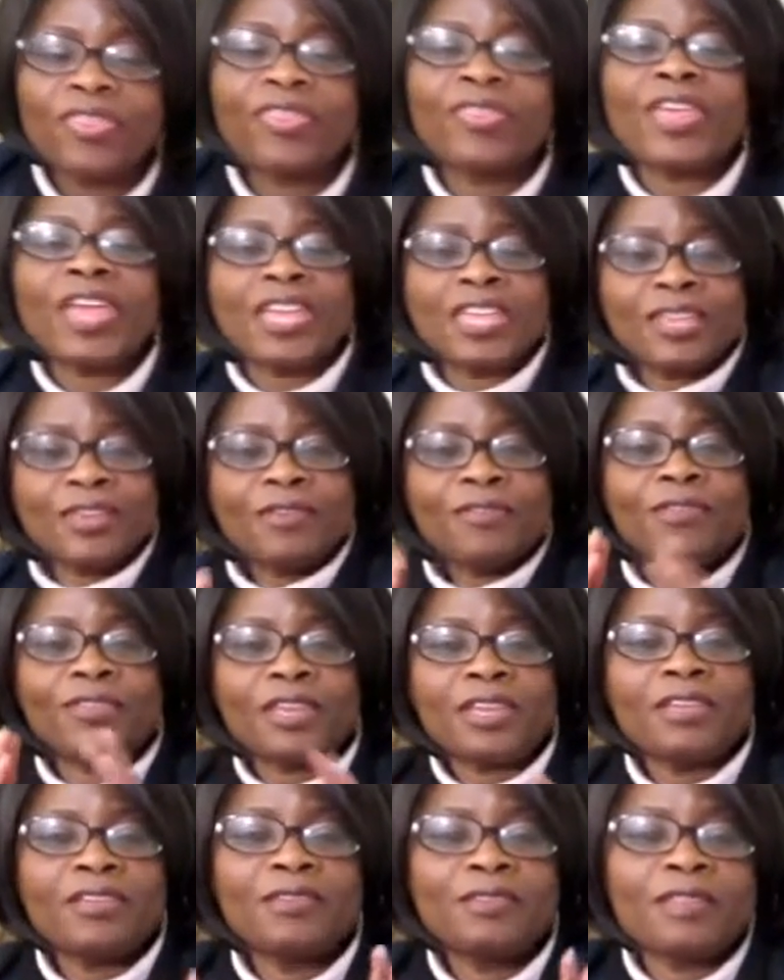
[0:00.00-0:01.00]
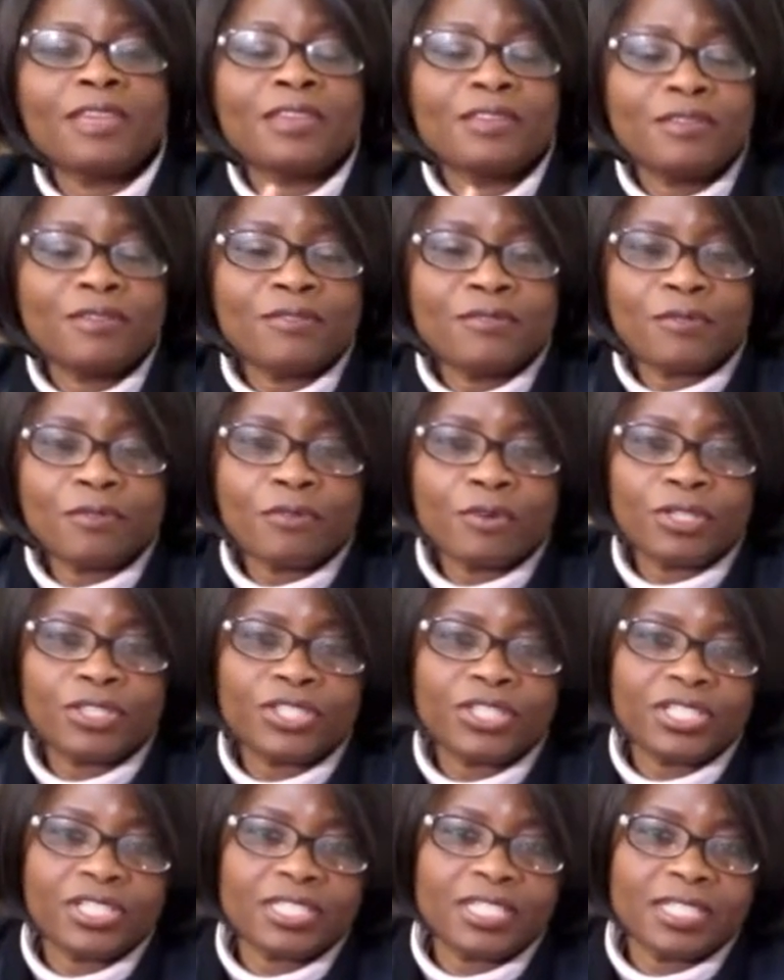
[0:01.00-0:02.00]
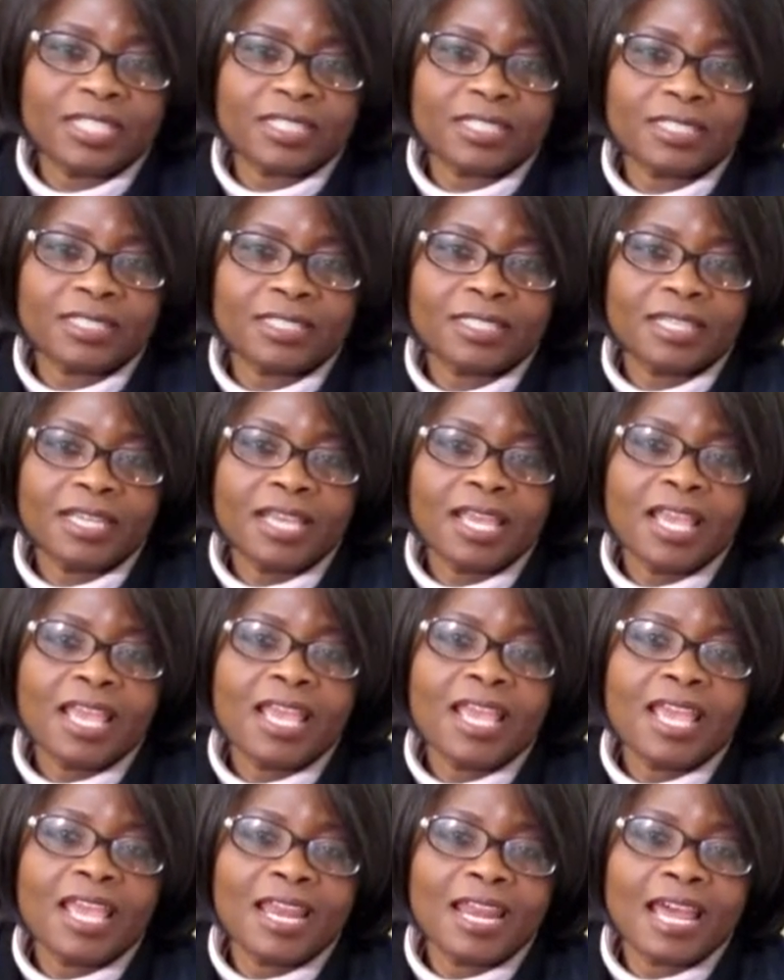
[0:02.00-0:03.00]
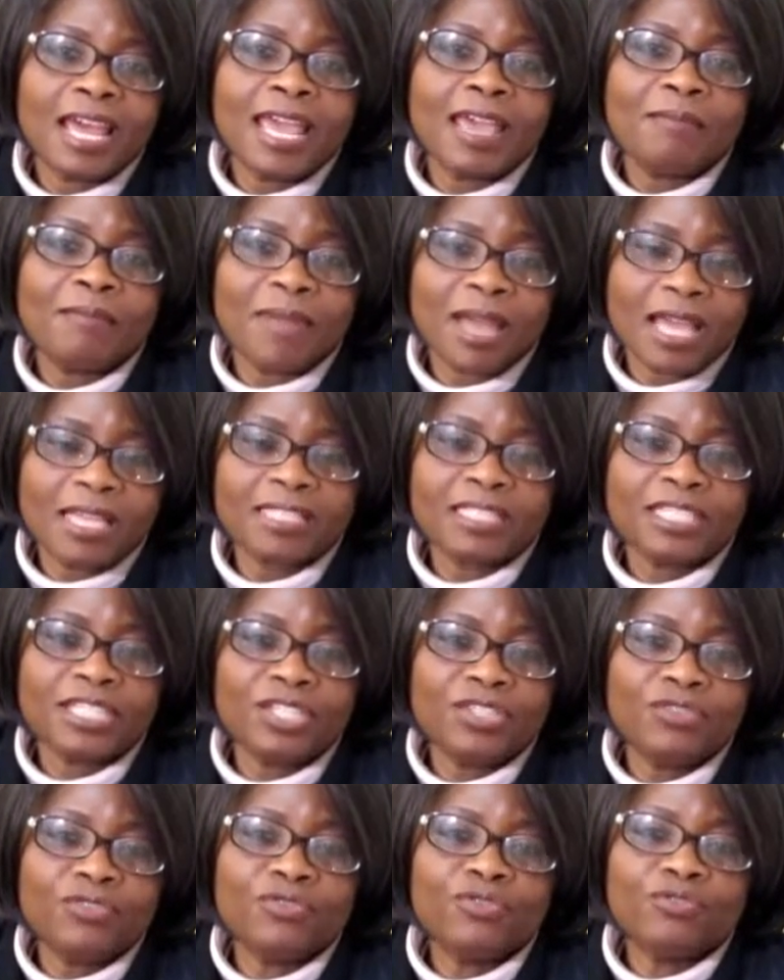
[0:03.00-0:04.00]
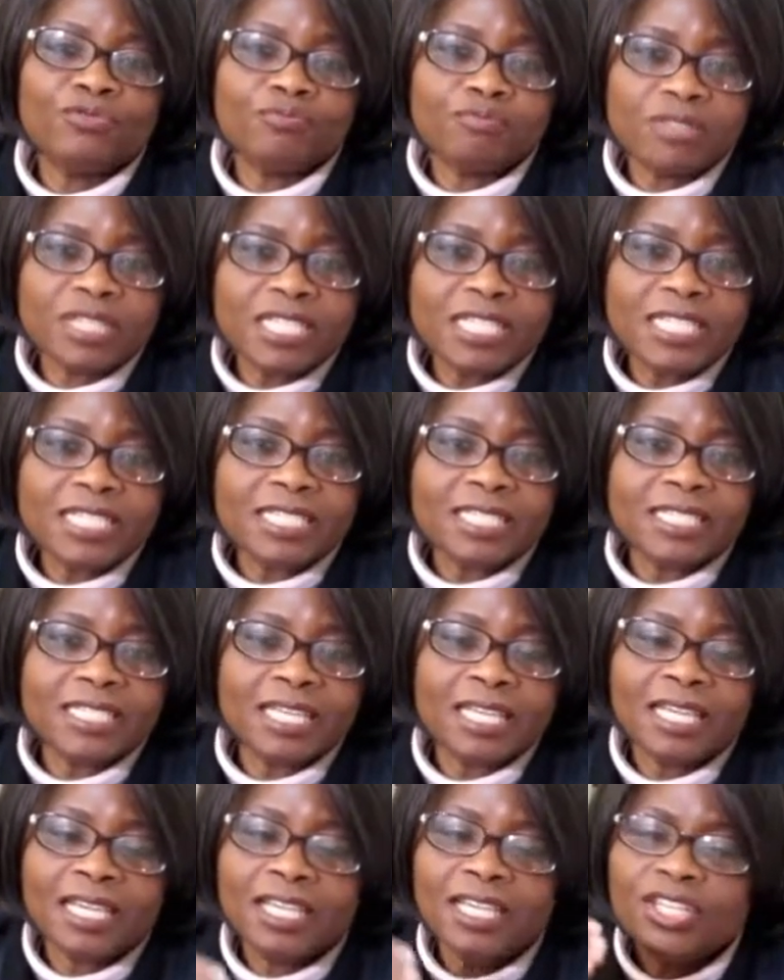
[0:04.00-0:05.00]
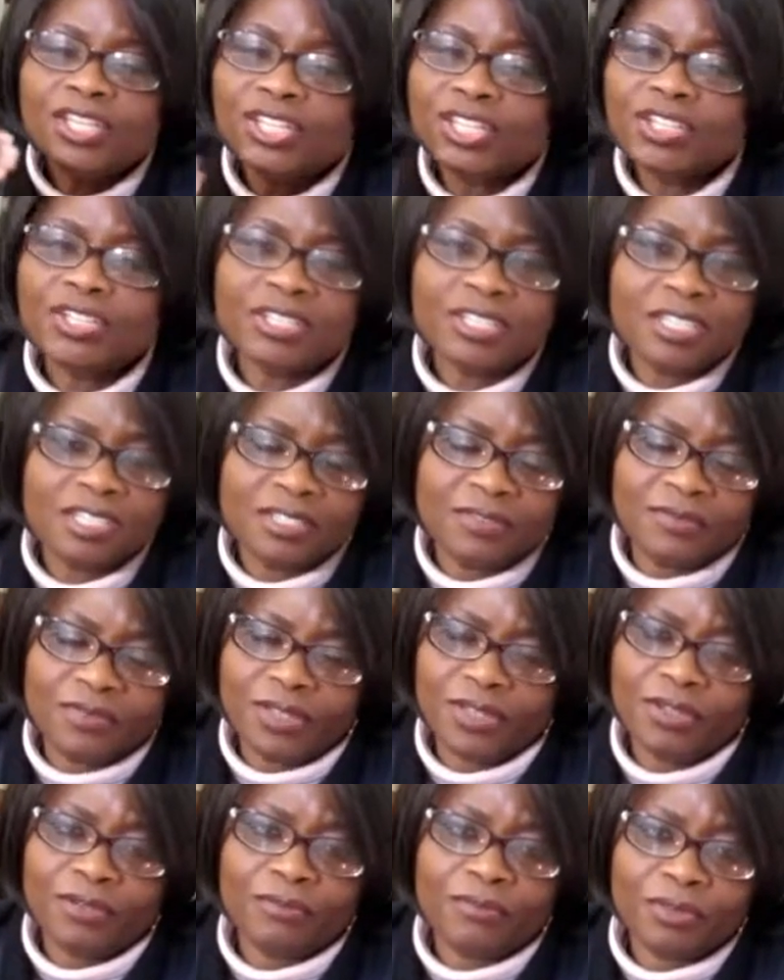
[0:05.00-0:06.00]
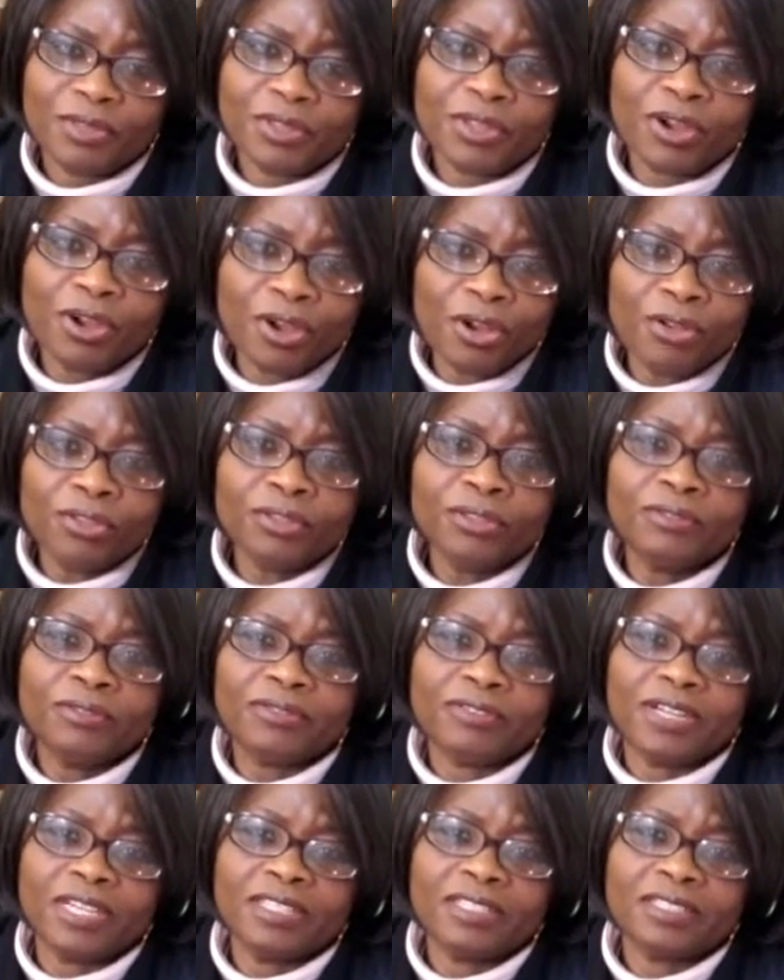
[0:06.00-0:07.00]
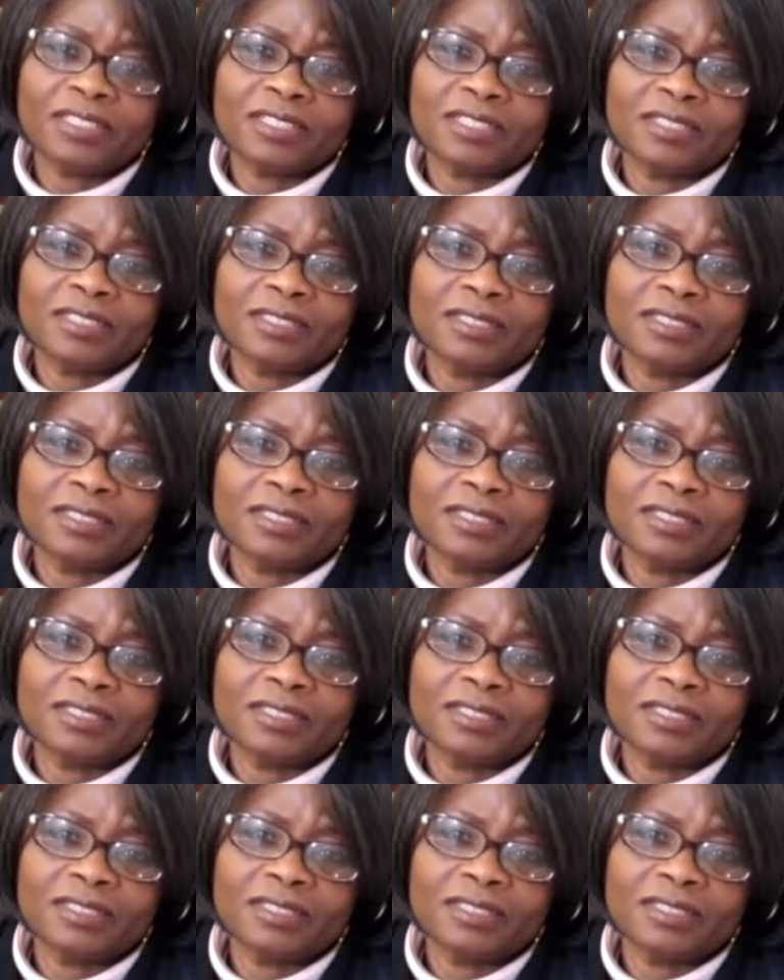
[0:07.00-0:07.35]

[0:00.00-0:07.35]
Thank you for watching this. And I am asking you to please share this video with all your friends.